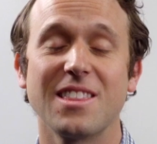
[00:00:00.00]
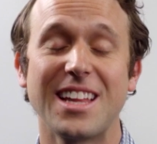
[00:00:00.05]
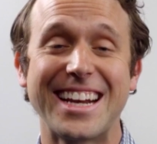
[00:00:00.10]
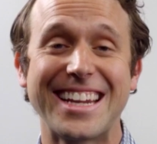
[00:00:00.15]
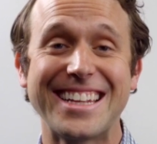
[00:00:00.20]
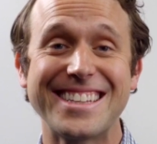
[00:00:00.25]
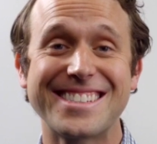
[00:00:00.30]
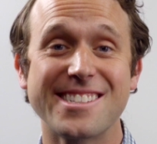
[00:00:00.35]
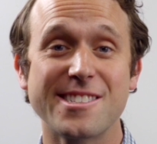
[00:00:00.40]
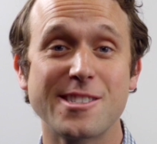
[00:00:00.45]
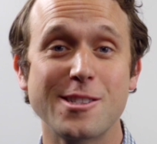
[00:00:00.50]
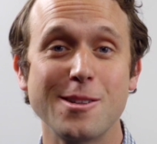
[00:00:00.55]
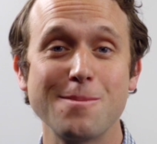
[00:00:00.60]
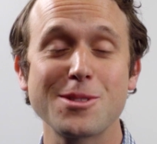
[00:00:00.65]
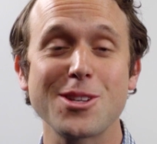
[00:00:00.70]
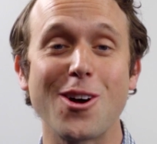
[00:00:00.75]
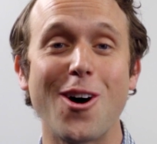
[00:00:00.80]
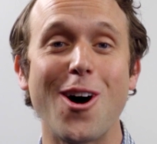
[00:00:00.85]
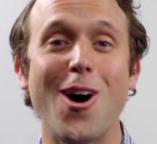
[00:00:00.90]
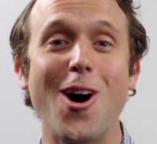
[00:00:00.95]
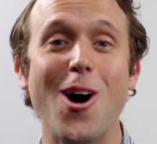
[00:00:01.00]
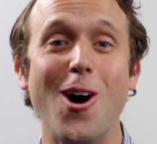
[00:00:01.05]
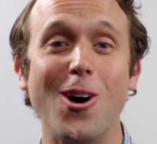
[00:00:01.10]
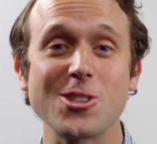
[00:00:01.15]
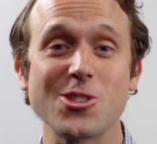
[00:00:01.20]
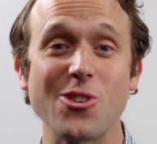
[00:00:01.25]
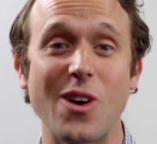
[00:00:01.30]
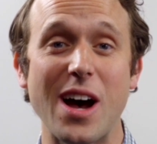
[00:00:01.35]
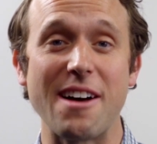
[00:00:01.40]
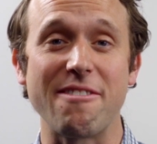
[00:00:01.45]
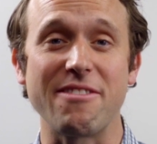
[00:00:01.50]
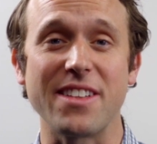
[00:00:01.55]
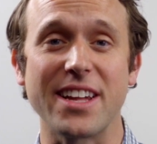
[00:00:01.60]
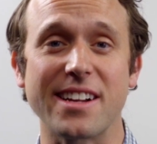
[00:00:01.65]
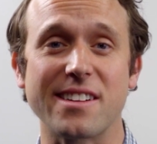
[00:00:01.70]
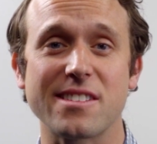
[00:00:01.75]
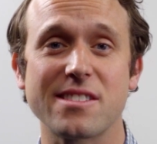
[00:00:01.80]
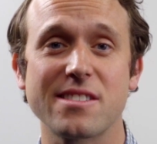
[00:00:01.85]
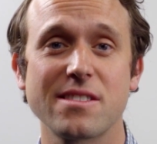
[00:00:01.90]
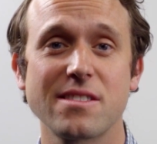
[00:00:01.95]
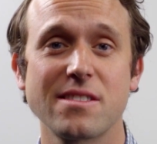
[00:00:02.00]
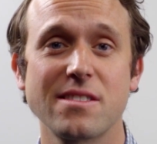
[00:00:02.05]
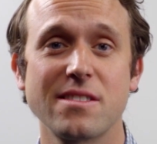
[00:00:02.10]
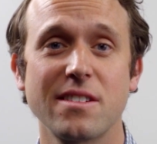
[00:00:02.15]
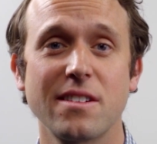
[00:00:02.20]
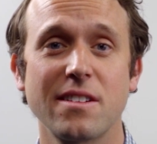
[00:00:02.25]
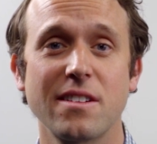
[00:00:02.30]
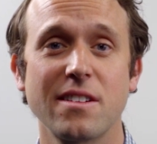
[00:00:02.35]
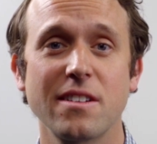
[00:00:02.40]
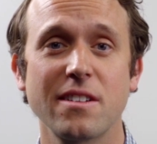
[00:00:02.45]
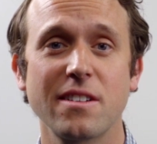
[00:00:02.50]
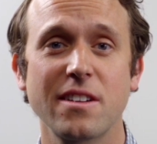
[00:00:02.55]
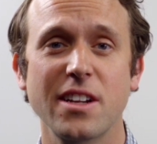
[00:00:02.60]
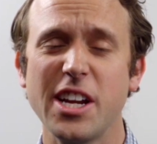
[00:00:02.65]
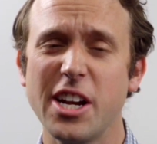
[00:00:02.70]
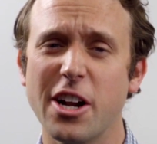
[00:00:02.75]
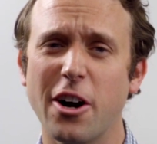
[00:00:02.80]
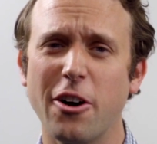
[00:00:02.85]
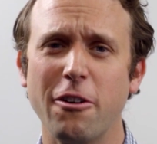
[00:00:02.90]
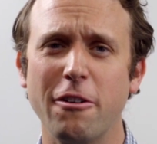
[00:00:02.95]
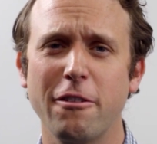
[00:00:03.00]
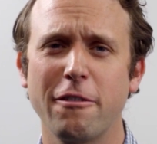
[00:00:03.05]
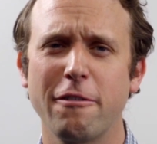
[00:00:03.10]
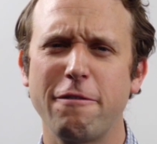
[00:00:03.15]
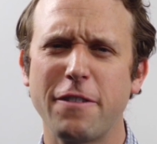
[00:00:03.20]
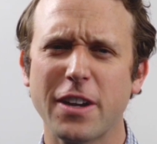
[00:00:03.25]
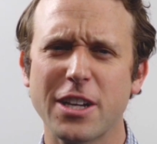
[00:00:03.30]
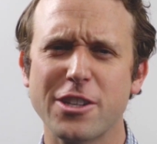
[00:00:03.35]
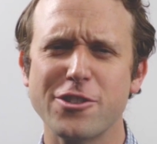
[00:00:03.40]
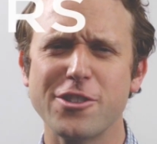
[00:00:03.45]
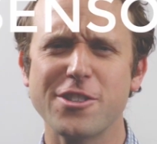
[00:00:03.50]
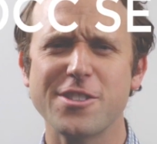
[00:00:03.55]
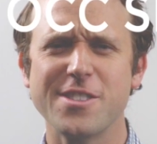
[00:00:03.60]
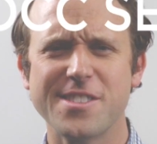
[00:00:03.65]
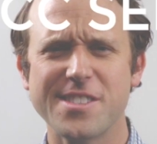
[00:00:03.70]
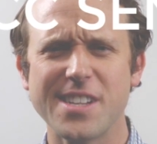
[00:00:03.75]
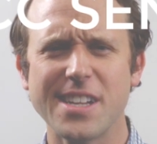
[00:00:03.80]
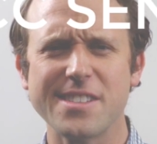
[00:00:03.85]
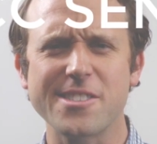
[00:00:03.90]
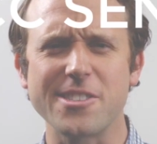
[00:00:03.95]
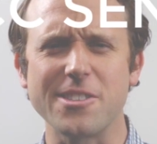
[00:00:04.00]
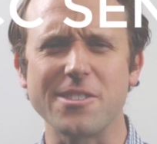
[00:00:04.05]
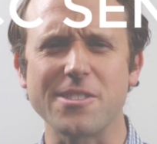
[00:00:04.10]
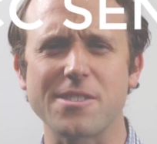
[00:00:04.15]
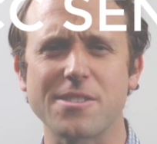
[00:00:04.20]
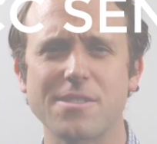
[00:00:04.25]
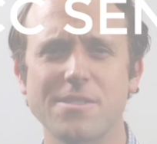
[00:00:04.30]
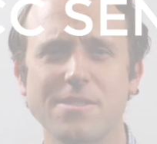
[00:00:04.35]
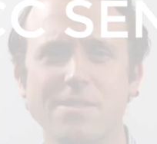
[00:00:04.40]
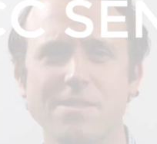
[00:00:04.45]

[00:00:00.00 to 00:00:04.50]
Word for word: Lighting systems also have things, fixtures and sensors.